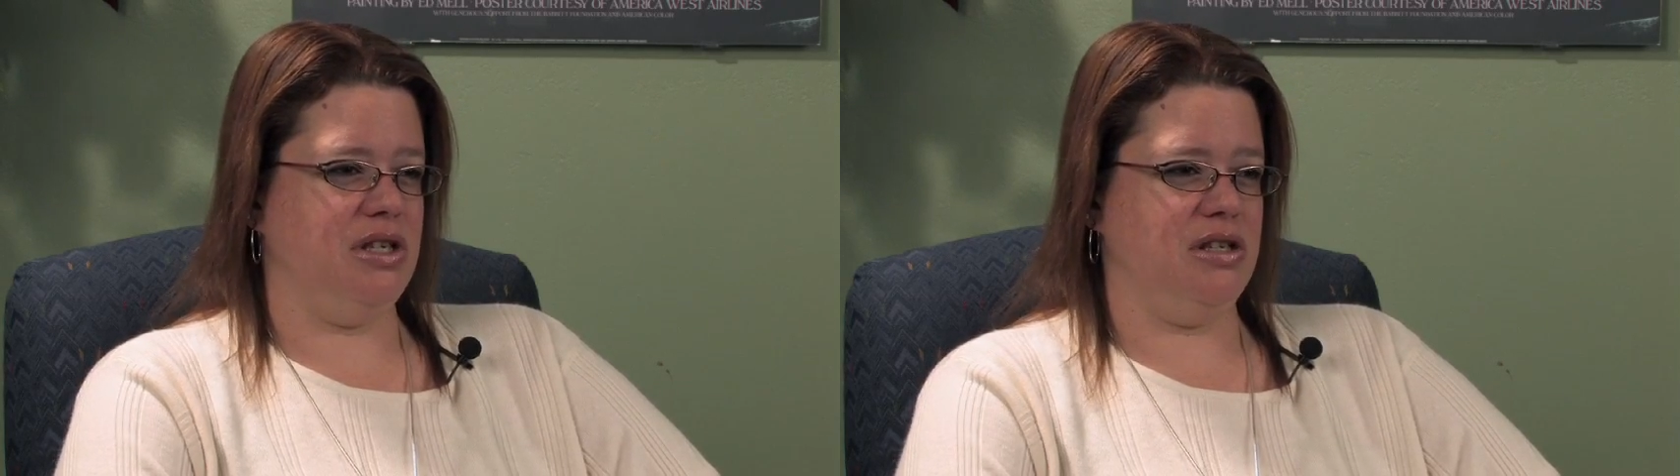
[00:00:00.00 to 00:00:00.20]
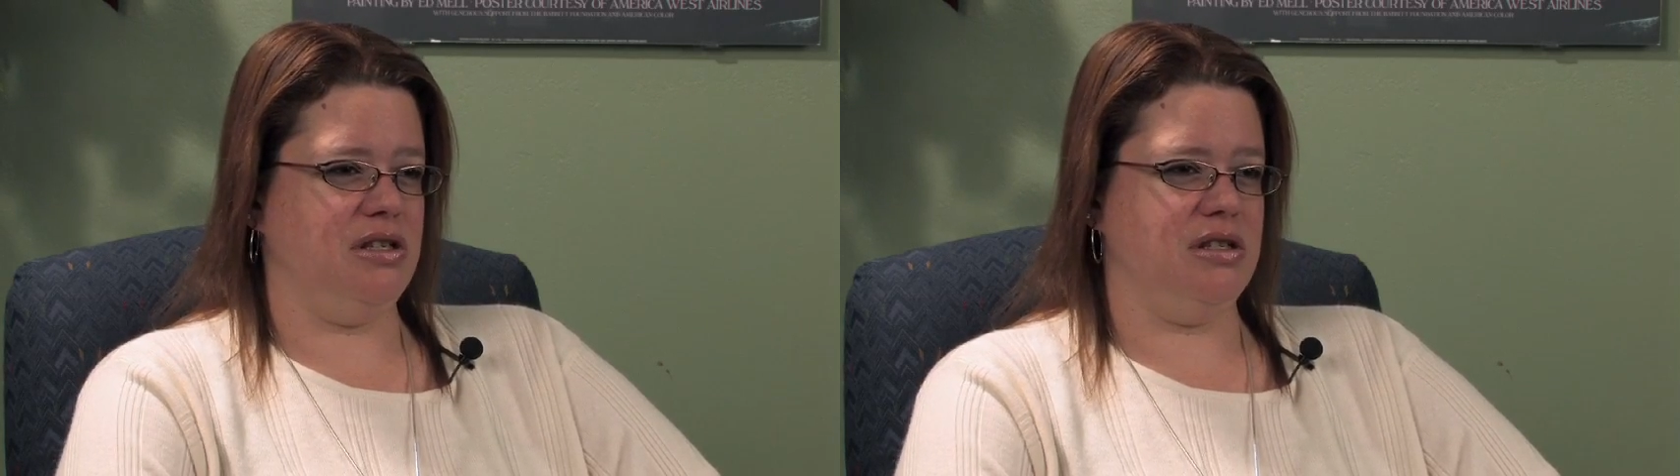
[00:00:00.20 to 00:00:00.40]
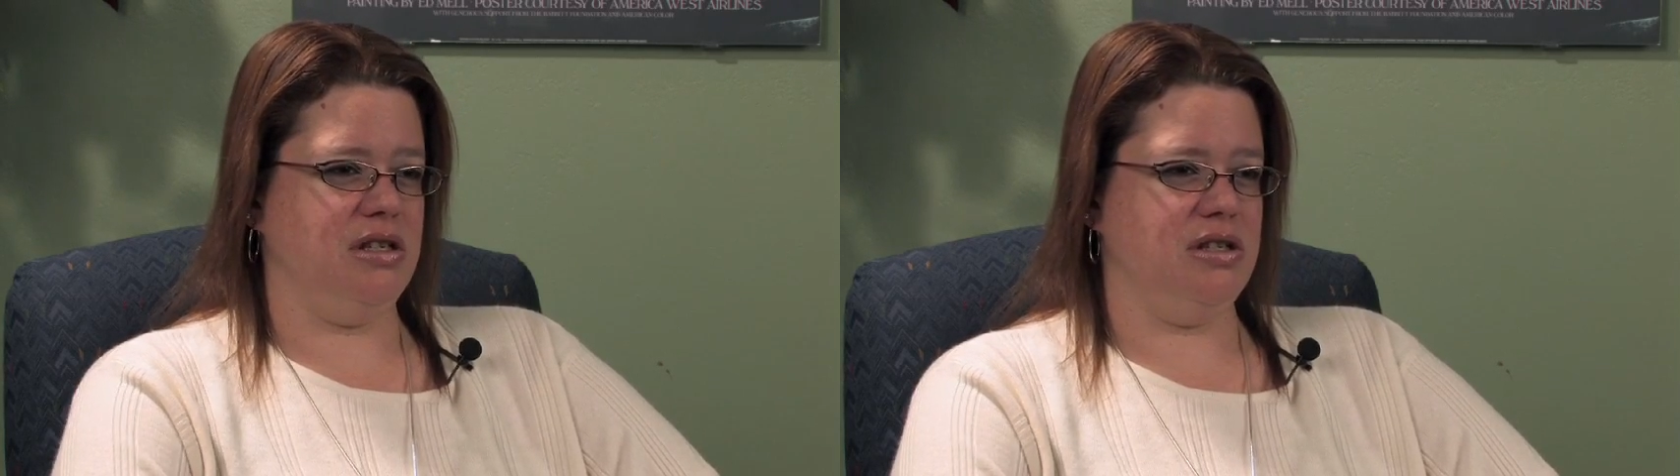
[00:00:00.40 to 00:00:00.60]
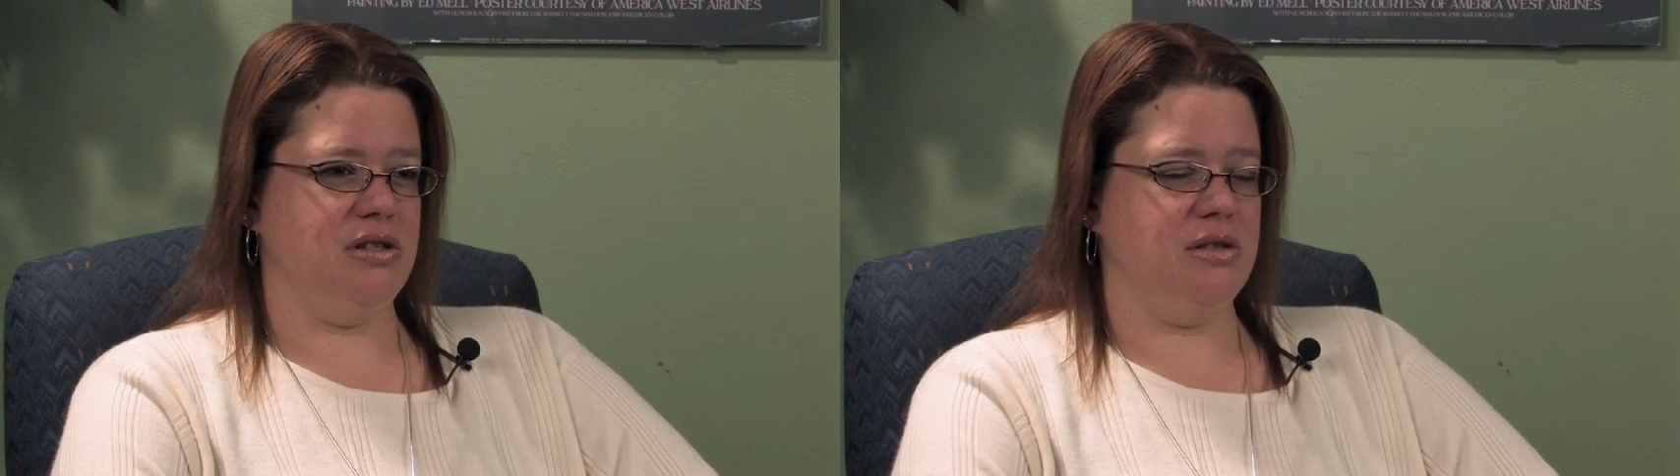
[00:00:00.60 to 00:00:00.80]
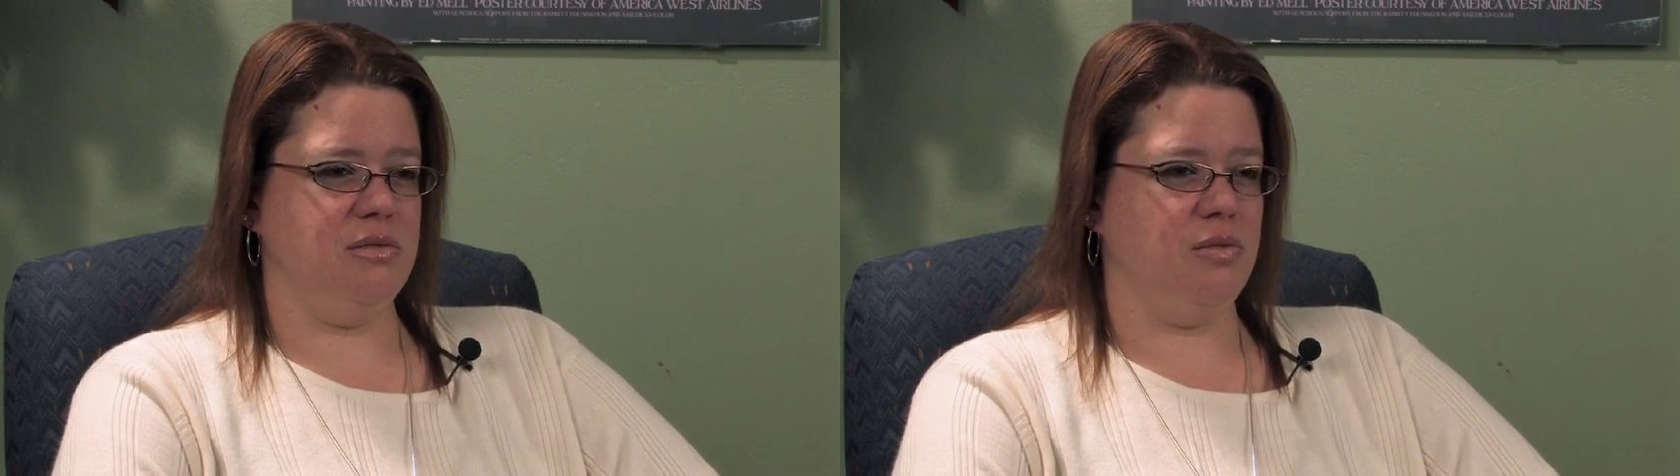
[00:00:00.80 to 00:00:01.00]

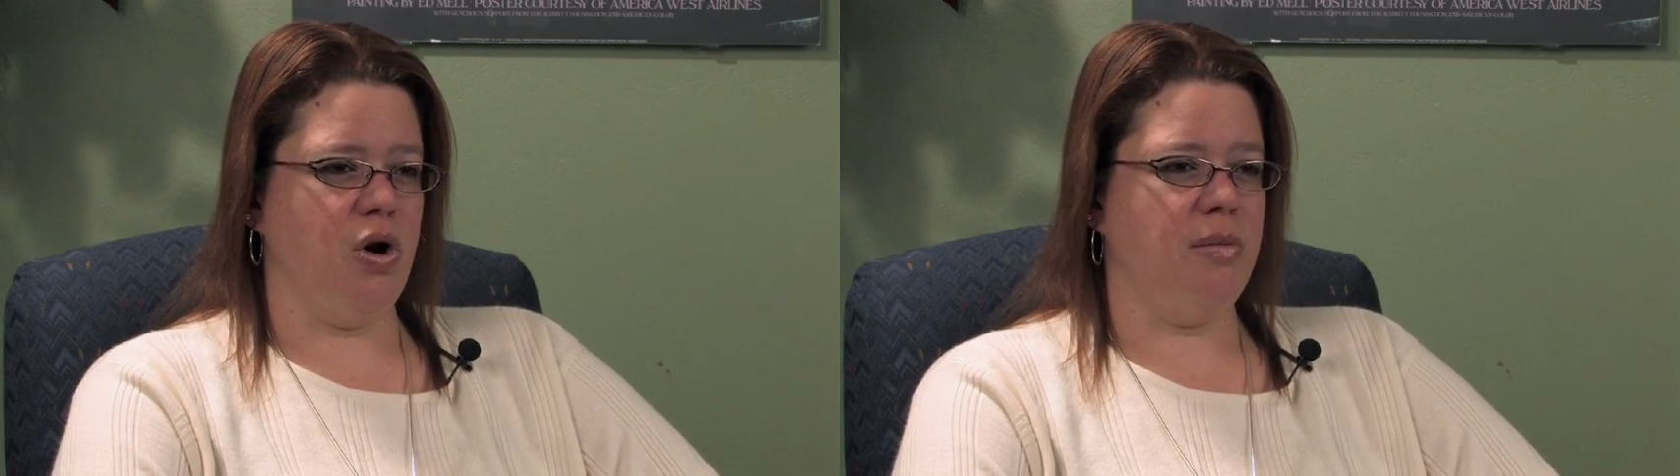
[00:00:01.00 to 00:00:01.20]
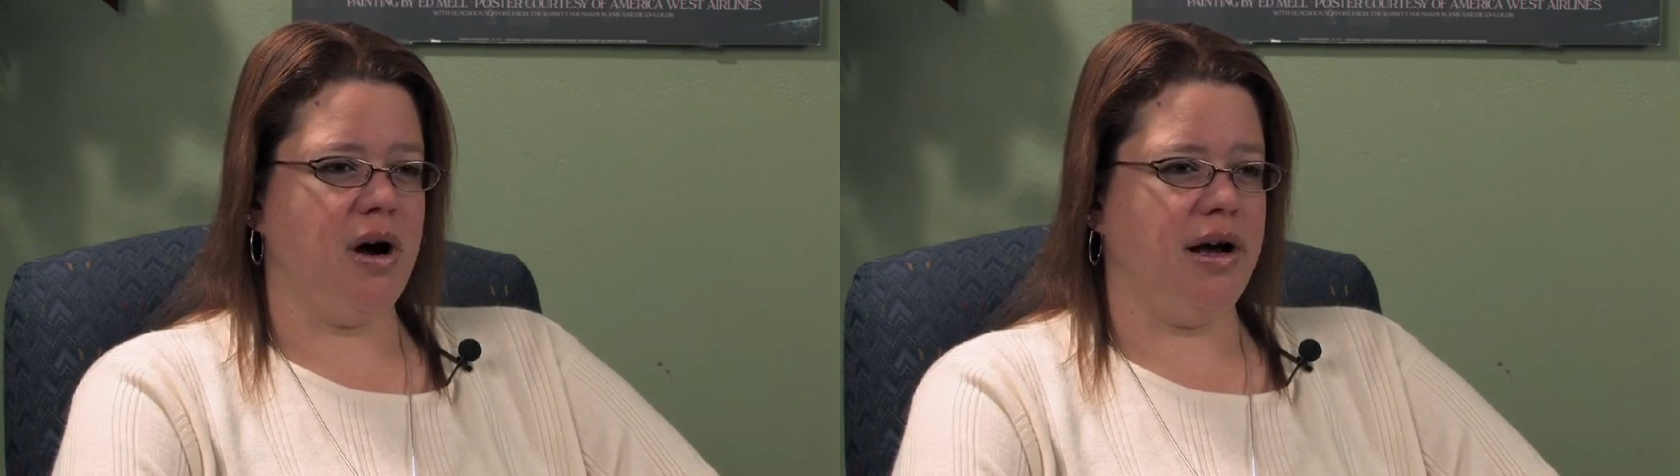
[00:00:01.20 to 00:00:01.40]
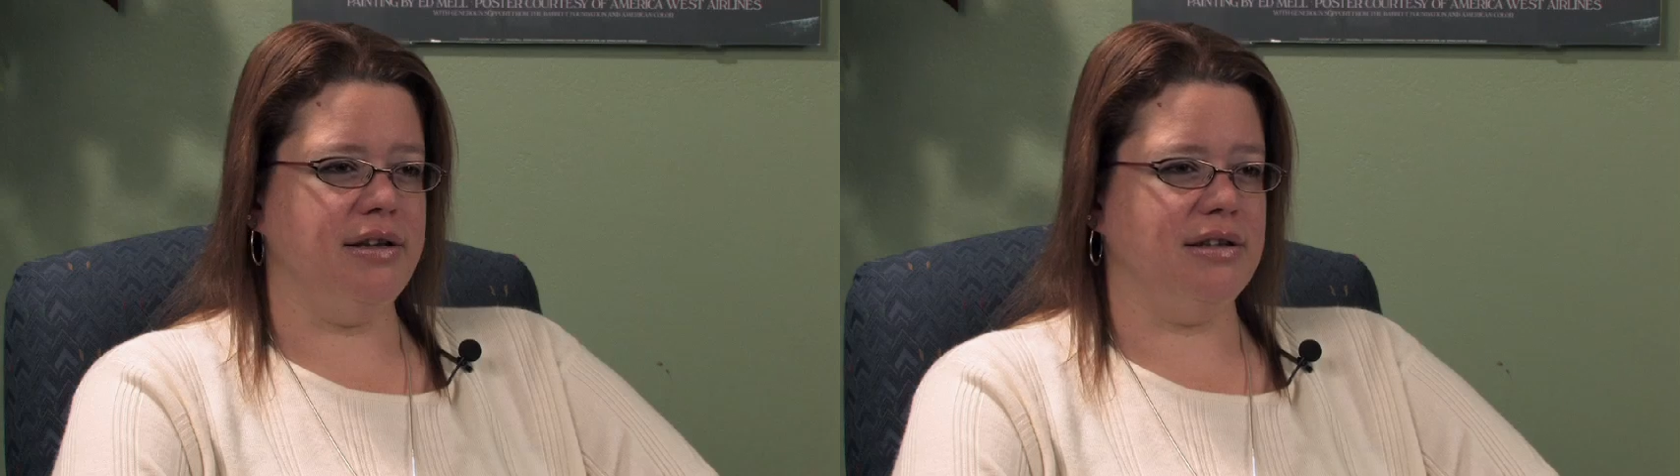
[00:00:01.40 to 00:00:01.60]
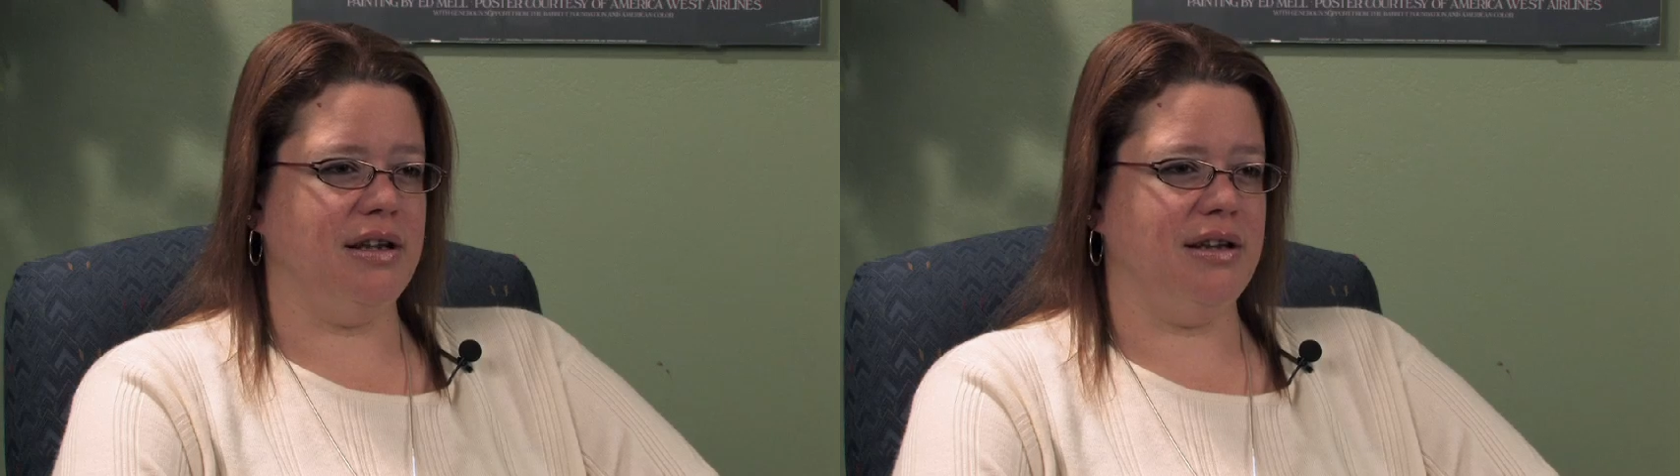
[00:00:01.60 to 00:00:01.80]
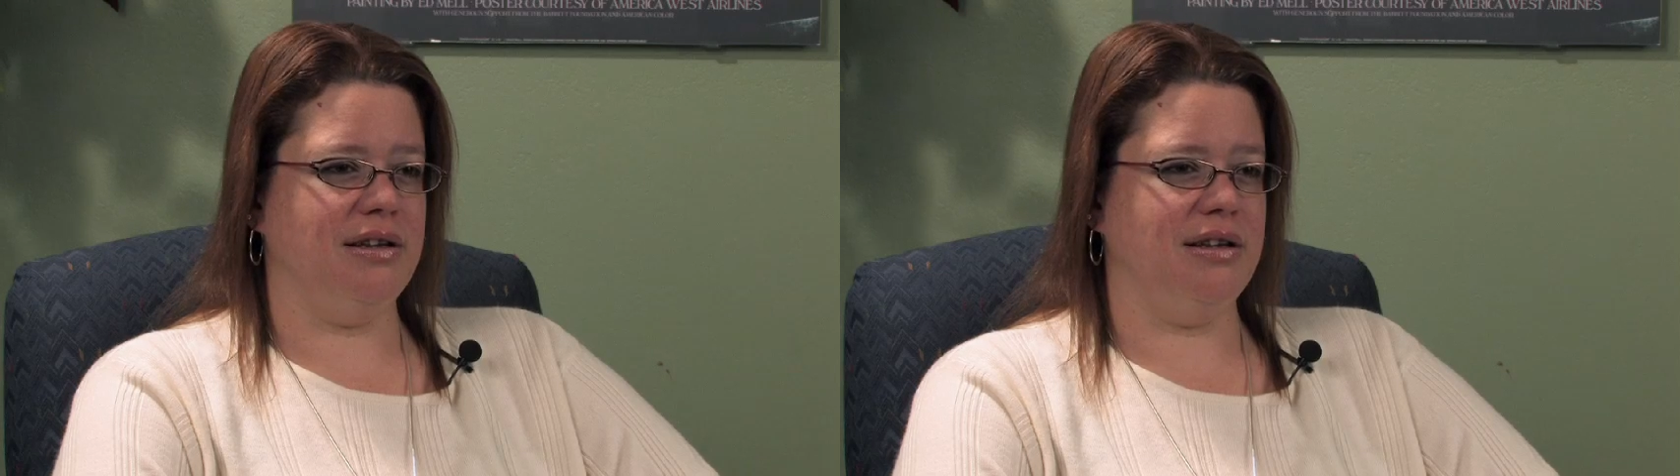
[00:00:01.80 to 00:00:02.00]
his robot
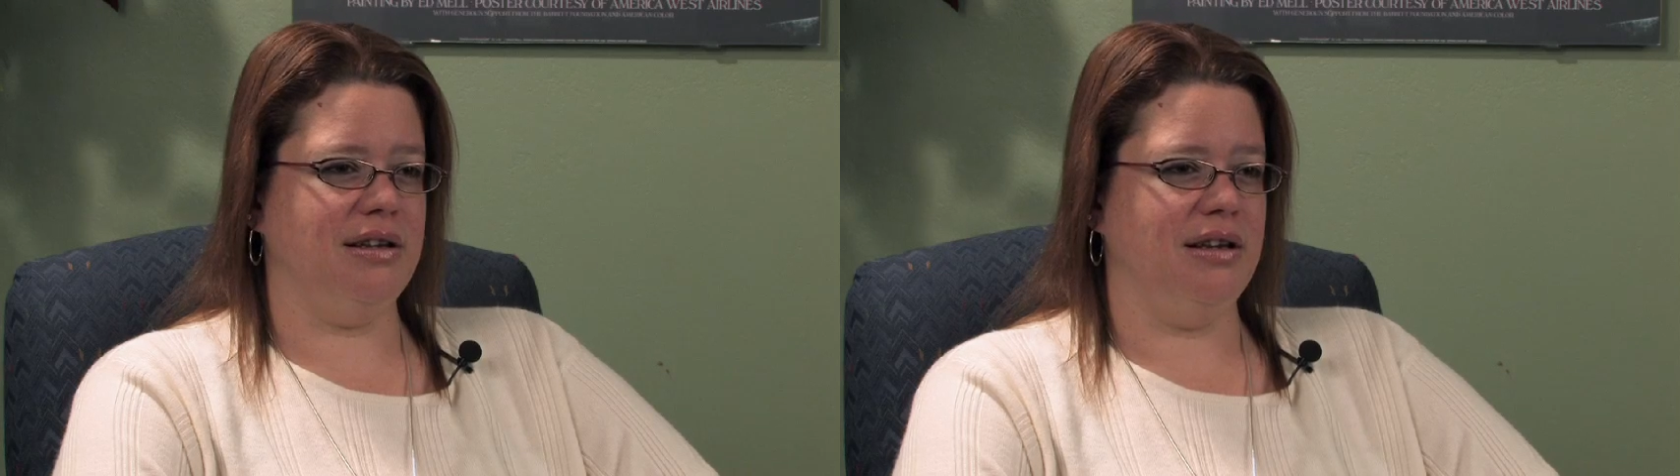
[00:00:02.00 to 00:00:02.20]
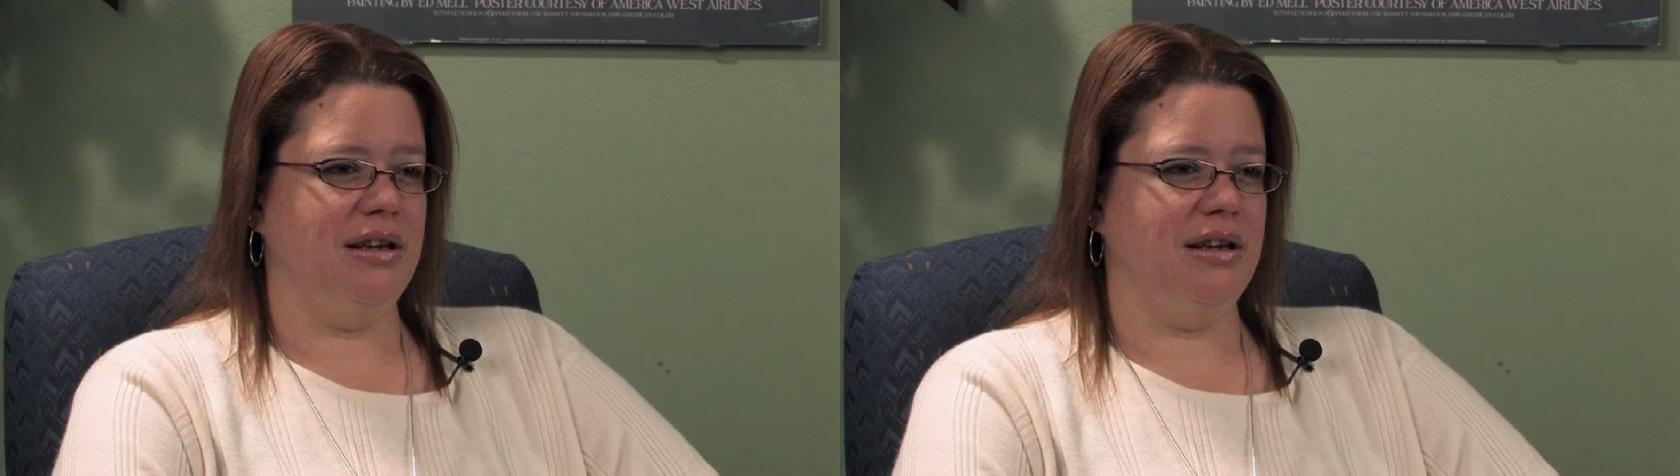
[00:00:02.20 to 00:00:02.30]
and,